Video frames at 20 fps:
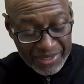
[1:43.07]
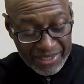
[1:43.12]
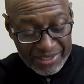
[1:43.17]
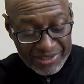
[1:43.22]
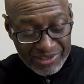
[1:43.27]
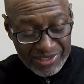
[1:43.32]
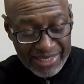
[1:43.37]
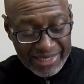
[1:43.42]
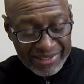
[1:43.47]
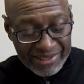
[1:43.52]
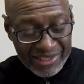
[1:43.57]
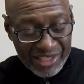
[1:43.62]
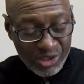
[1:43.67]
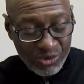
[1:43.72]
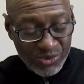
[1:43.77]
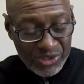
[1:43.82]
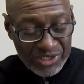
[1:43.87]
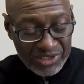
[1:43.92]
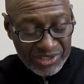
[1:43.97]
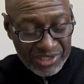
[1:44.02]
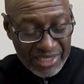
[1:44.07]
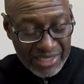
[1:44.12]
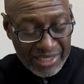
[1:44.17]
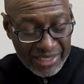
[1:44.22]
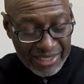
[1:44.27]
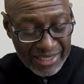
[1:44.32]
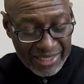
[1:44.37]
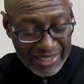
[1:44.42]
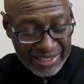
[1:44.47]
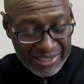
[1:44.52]
Second thing we
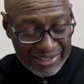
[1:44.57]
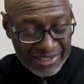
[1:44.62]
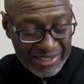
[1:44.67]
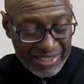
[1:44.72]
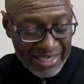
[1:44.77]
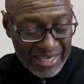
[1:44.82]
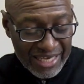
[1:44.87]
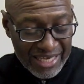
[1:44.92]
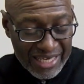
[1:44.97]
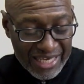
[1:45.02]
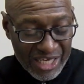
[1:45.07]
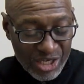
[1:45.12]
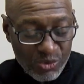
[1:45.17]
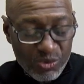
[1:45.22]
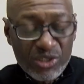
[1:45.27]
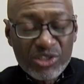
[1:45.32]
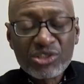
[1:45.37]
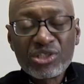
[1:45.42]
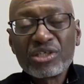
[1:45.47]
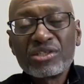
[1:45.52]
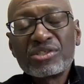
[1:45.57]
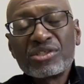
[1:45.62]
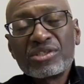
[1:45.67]
see is he was